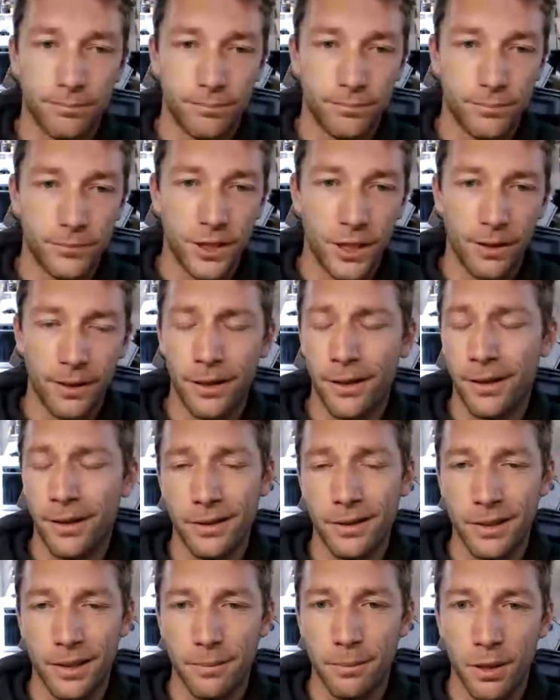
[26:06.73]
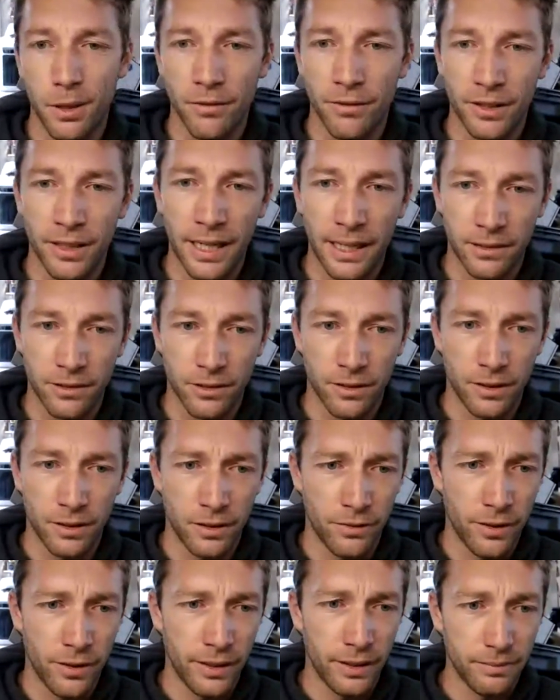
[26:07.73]
So I know that is not a perfect answer and it's
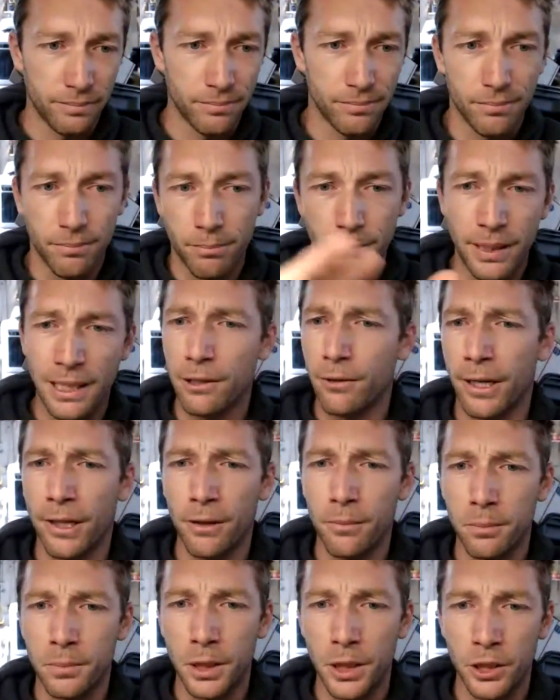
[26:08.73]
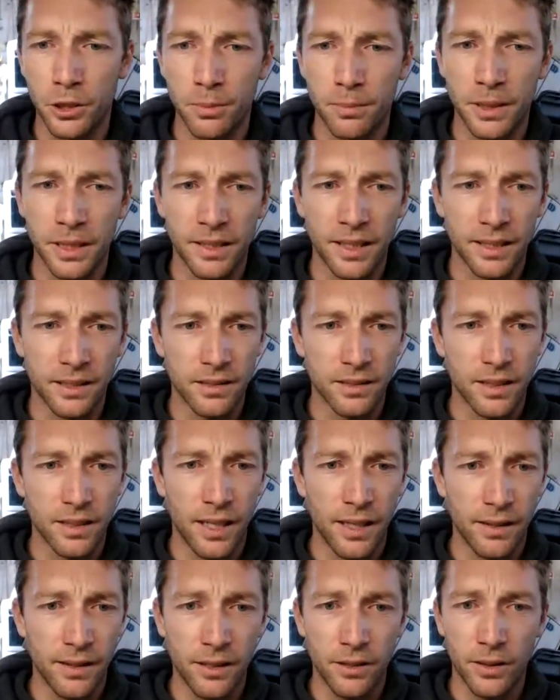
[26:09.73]
very beat around the bush, but that's
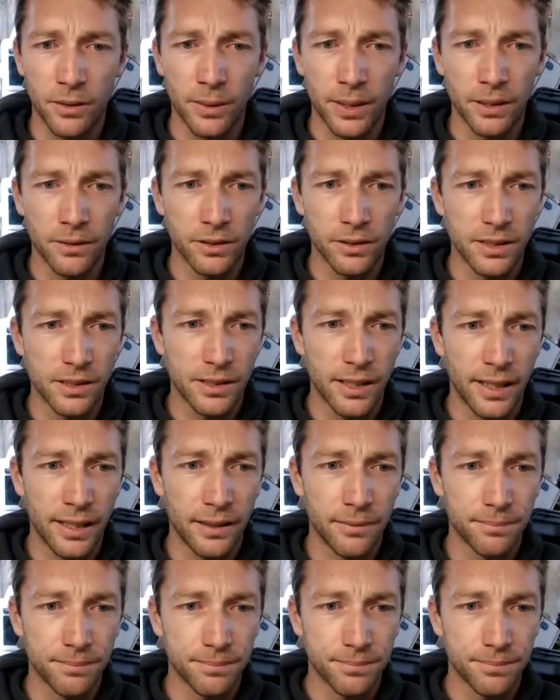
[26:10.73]
the only way to really say it.